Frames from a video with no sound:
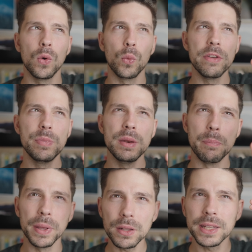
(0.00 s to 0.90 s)
we've been
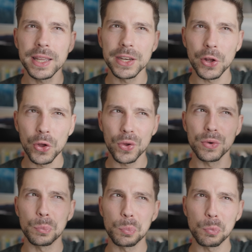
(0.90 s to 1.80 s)
building it
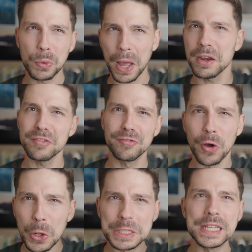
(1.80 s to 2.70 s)
on kind of
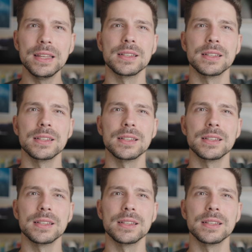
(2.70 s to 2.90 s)
faulty